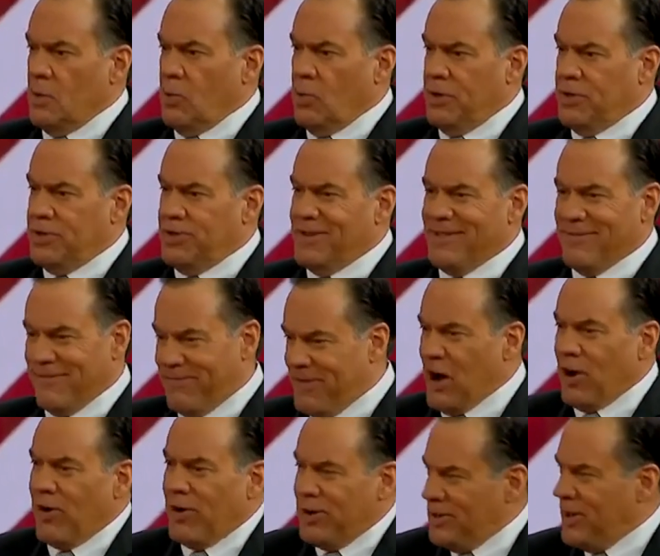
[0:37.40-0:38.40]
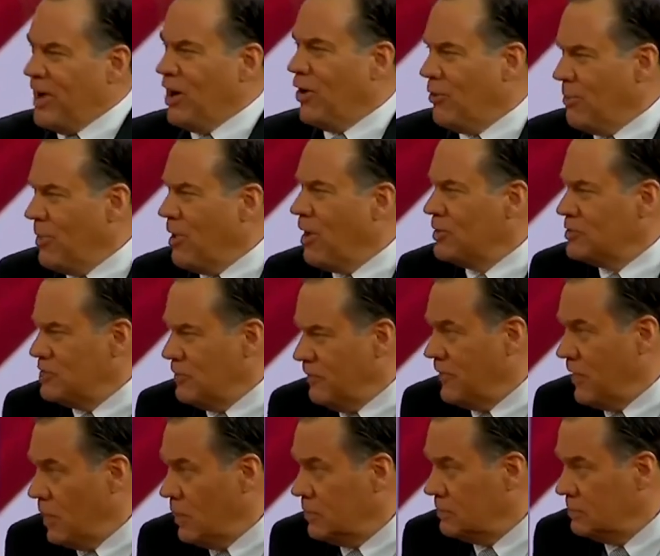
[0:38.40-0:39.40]
very narrow margin
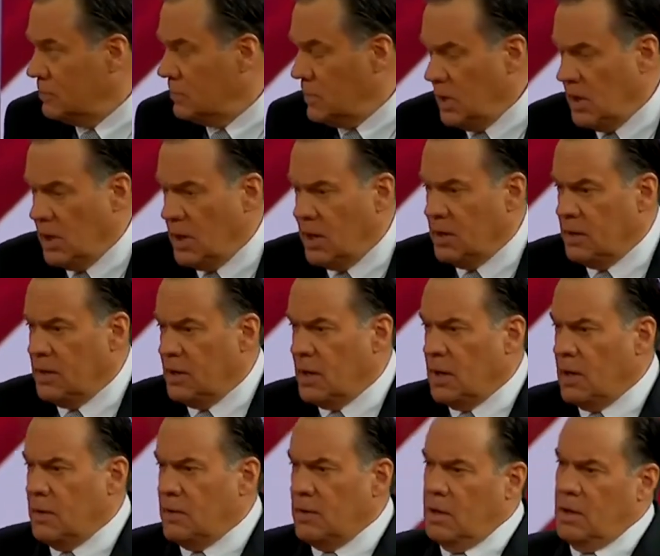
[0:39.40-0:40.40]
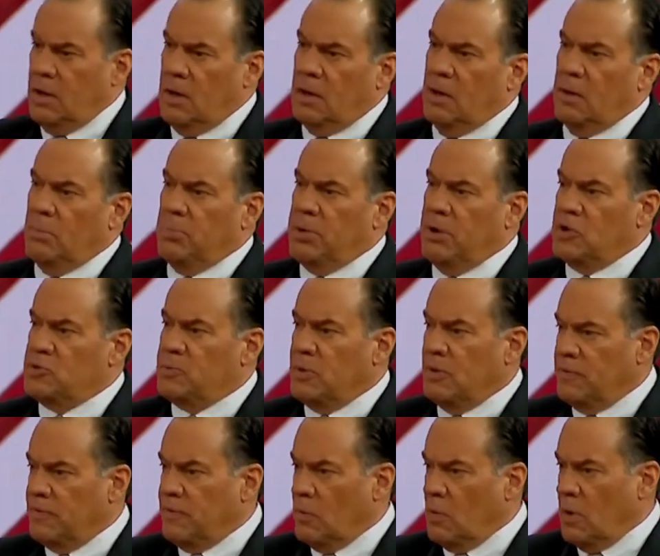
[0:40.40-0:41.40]
vote in
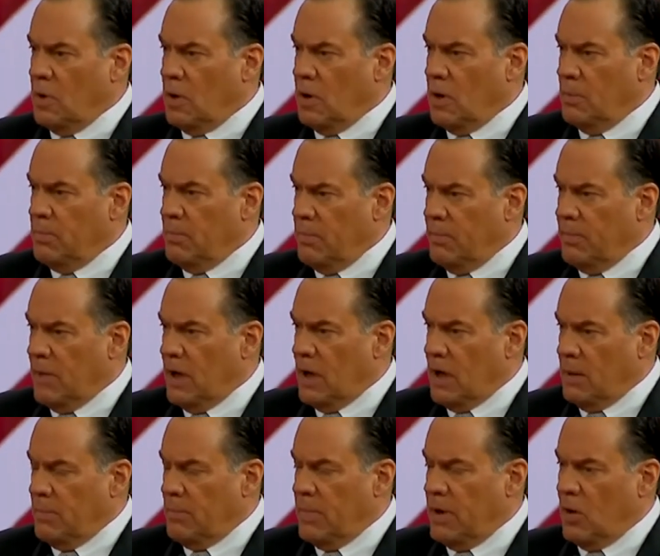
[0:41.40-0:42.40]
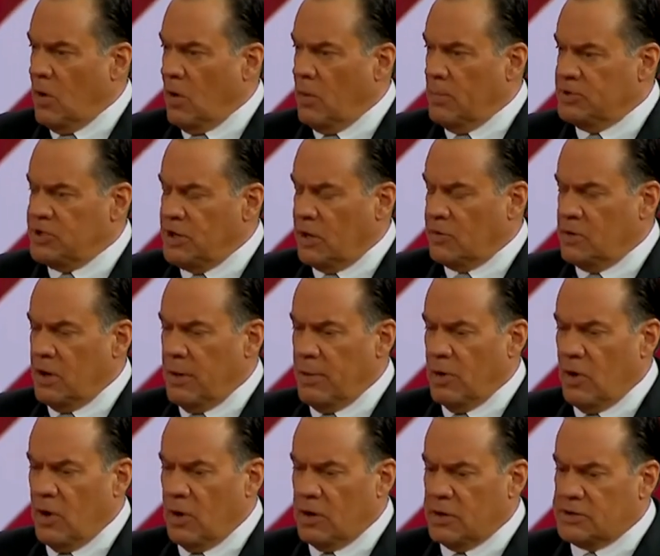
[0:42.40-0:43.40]
impeachment for Secretary
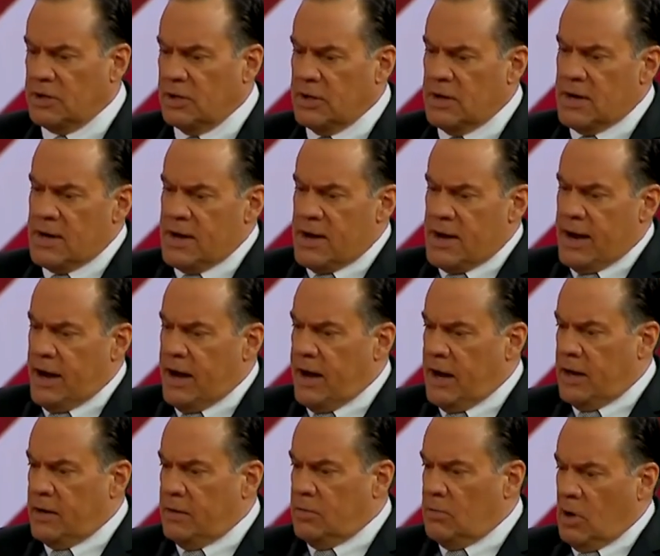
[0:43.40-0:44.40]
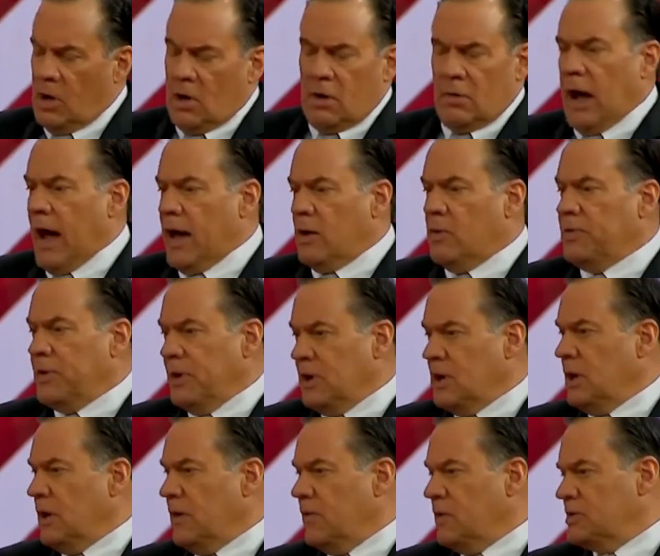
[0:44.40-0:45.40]
Mayorkas. And I don't
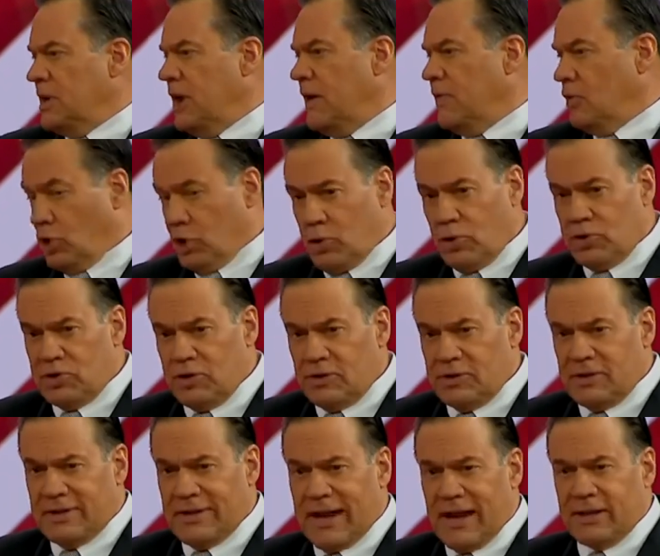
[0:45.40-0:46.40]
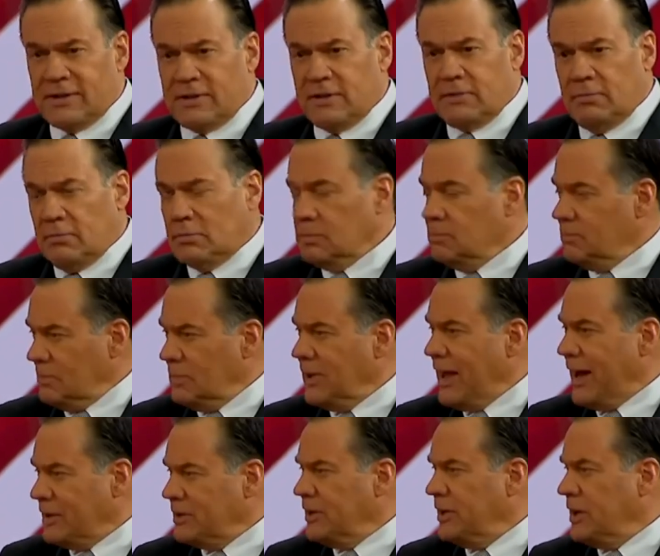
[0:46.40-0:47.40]
think any of us have illusions that that's
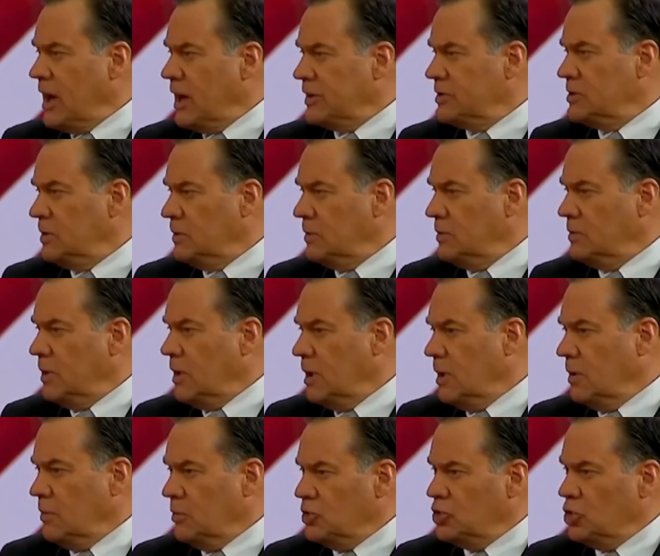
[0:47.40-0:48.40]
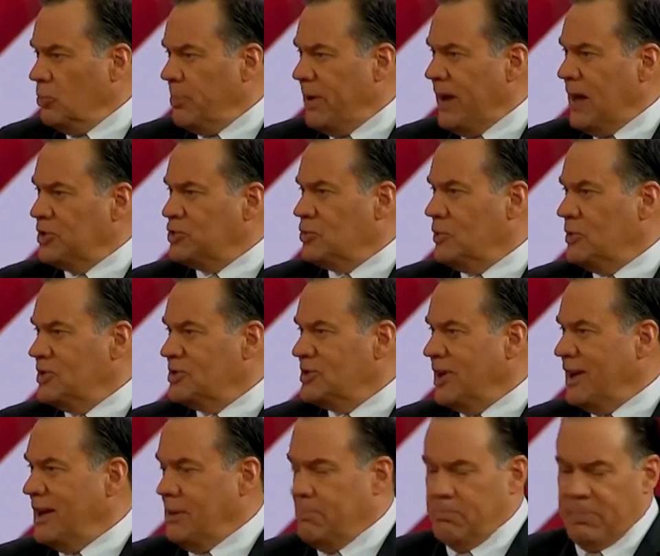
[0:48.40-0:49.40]
likely not to to pass through the
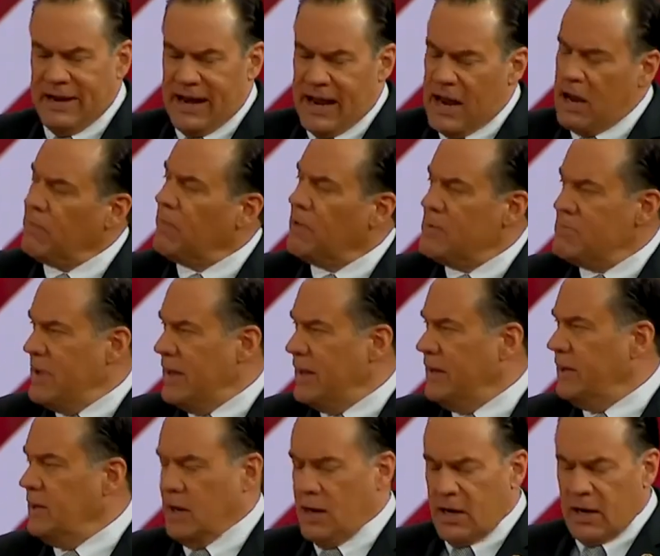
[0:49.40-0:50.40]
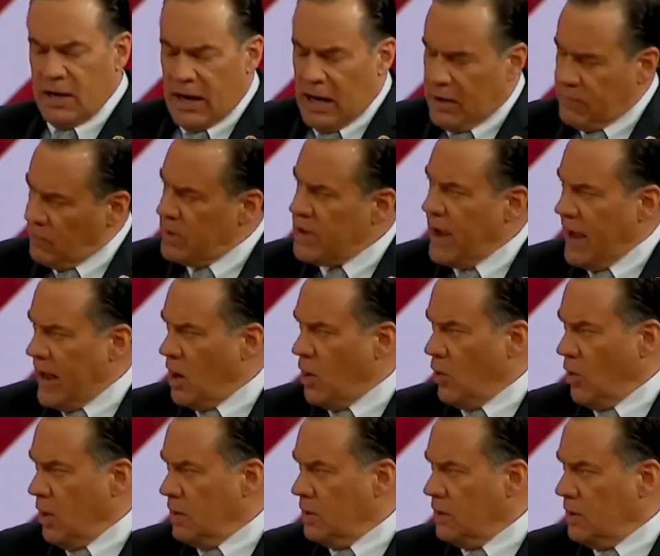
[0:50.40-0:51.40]
Senate. But every minute, every
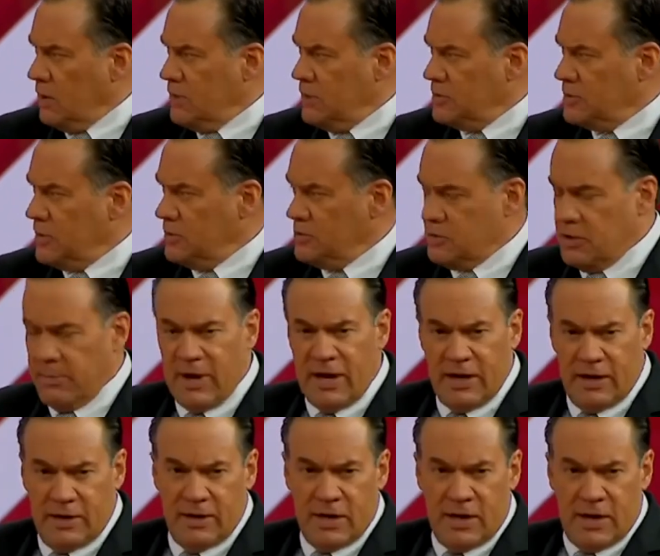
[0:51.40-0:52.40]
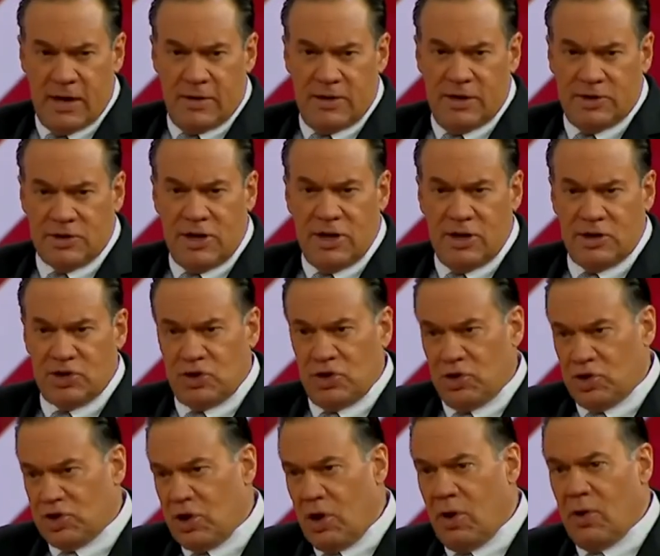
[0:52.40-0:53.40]
hour, this gets debated. This gets
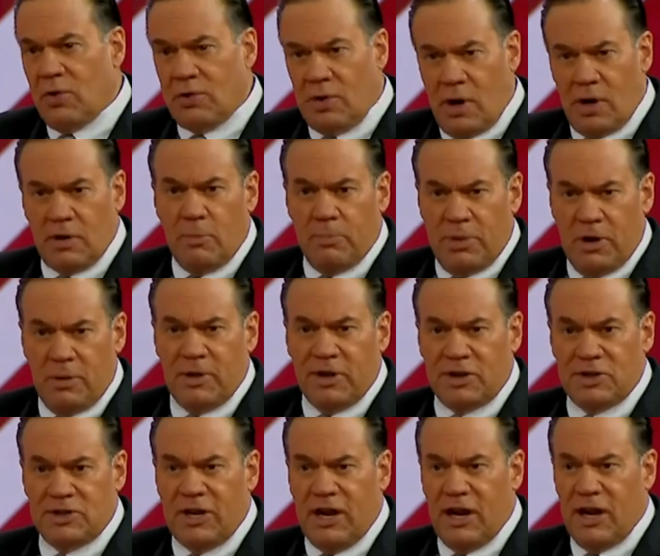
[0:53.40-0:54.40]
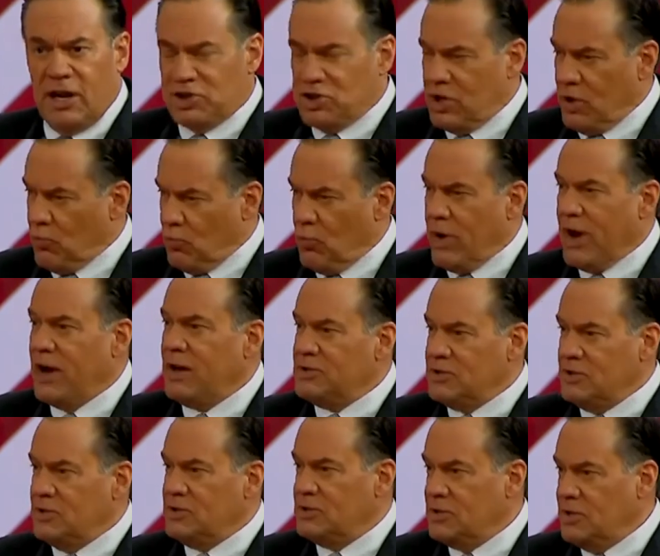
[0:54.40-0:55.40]
shown on the public stage. It
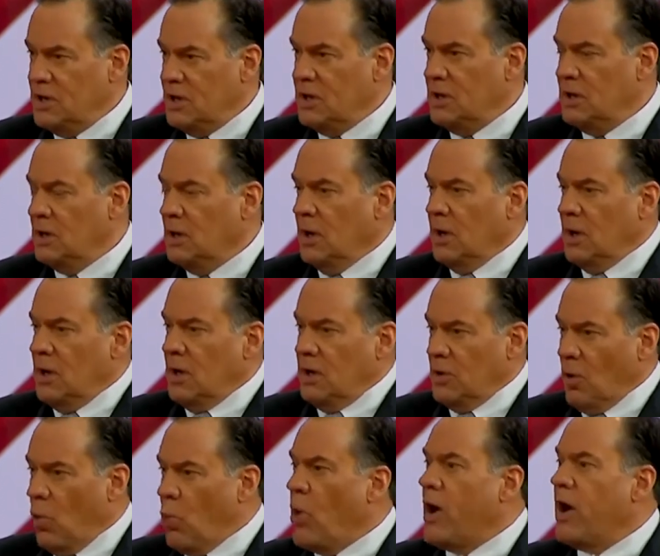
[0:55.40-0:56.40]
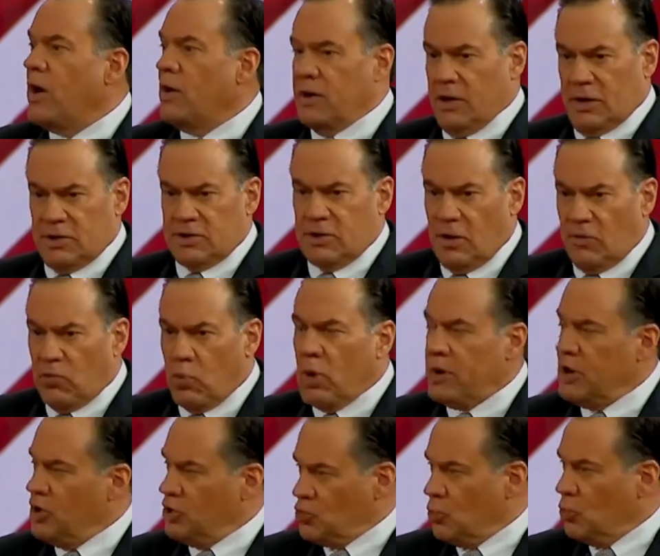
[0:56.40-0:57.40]
raises the awareness of
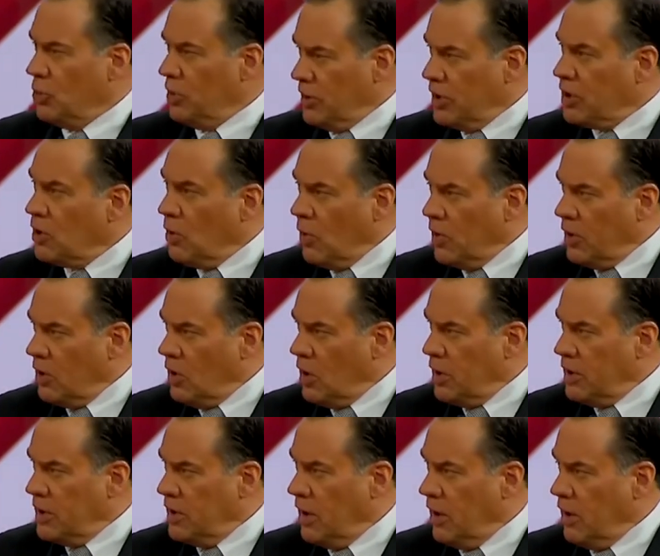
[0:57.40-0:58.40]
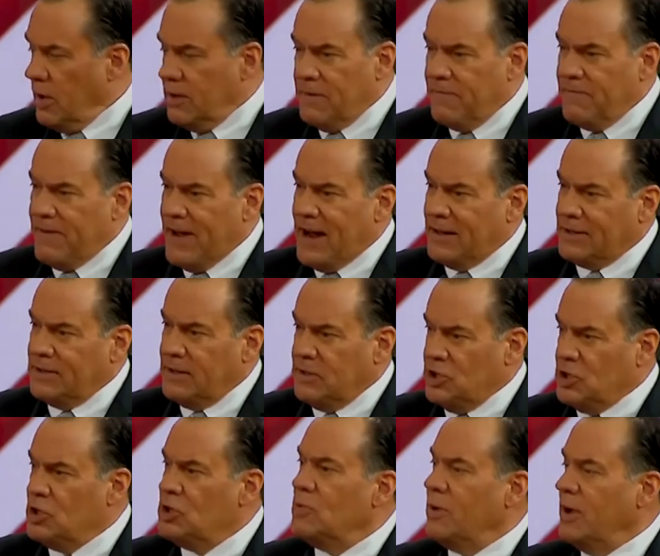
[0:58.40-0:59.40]
what is really going on here and the fact
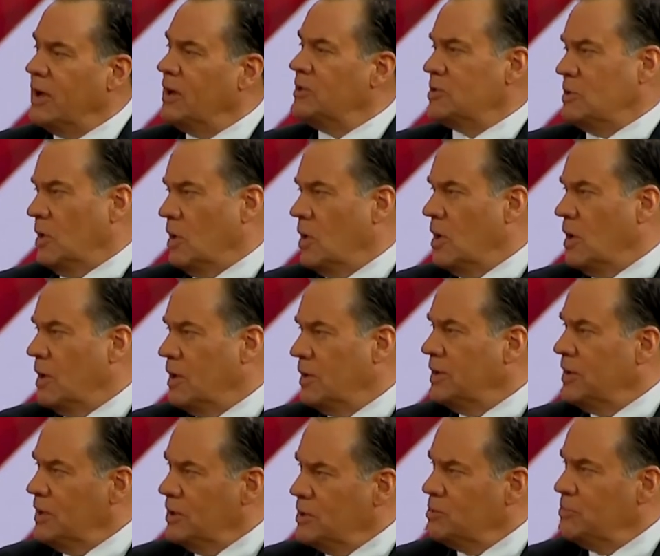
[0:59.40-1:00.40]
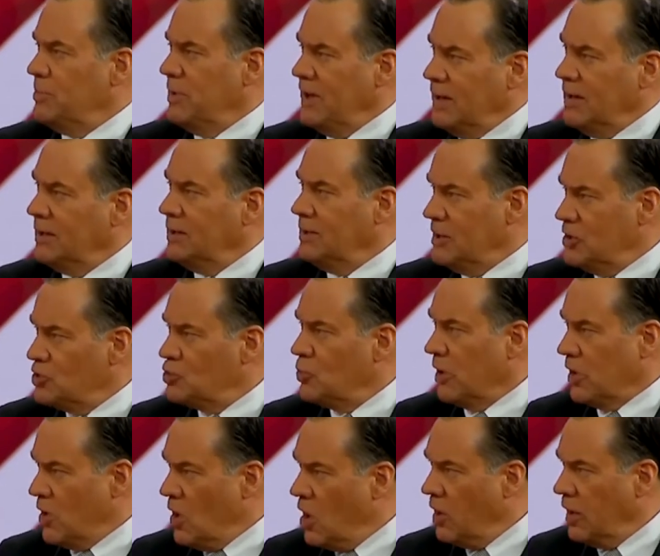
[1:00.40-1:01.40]
that U.S. law is being
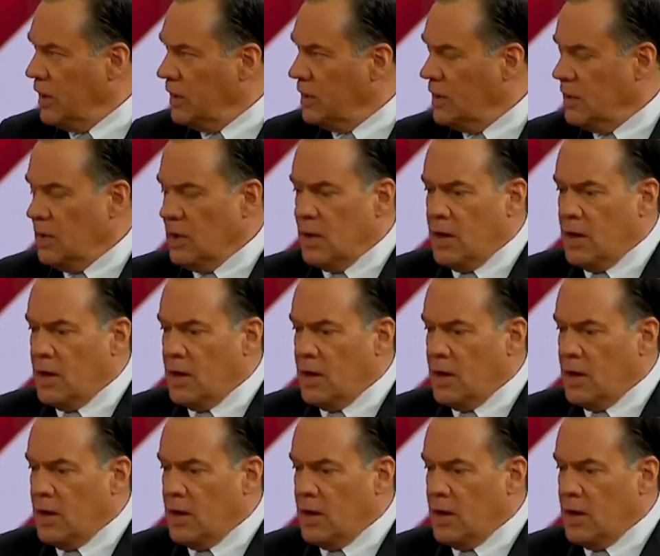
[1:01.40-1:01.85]
disregarded.